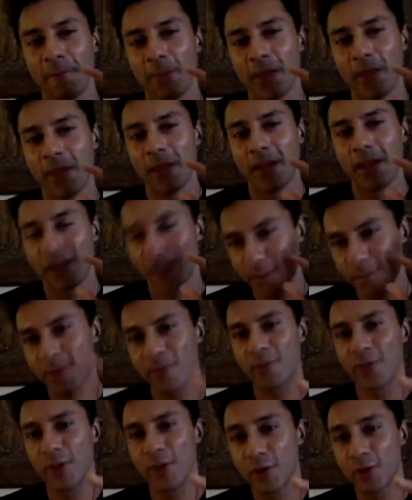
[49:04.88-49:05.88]
In terms of
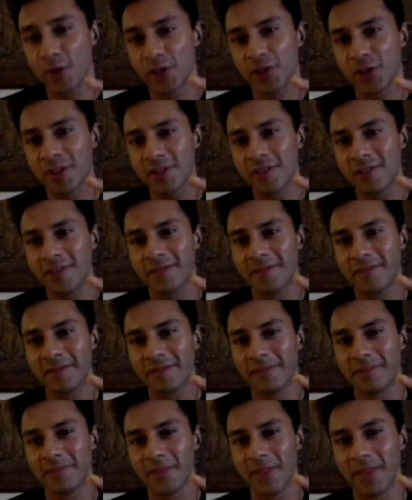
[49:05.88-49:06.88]
nutrition,
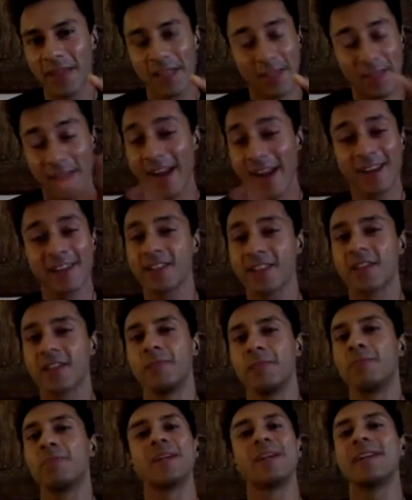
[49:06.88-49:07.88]
that is
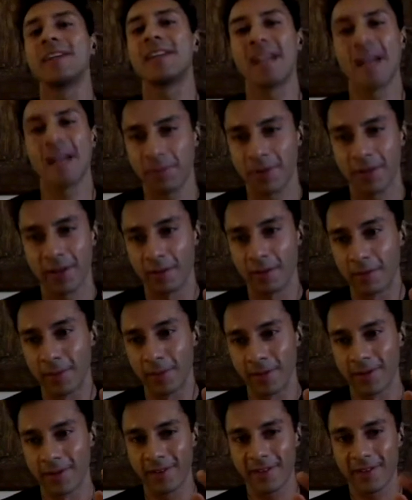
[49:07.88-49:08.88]
completely applicable.
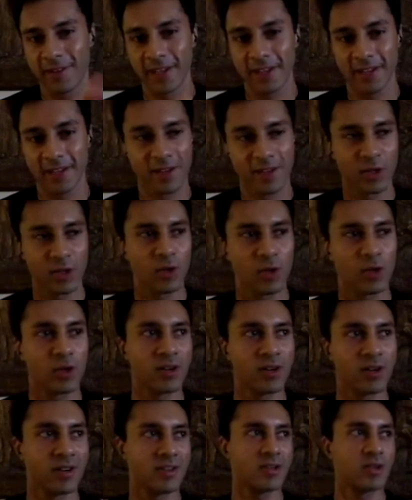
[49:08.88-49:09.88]
Like you could,
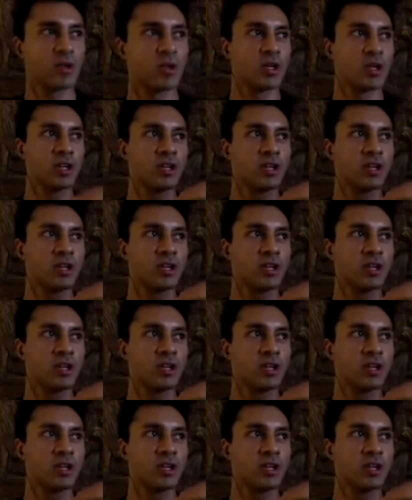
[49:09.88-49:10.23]
you couldn't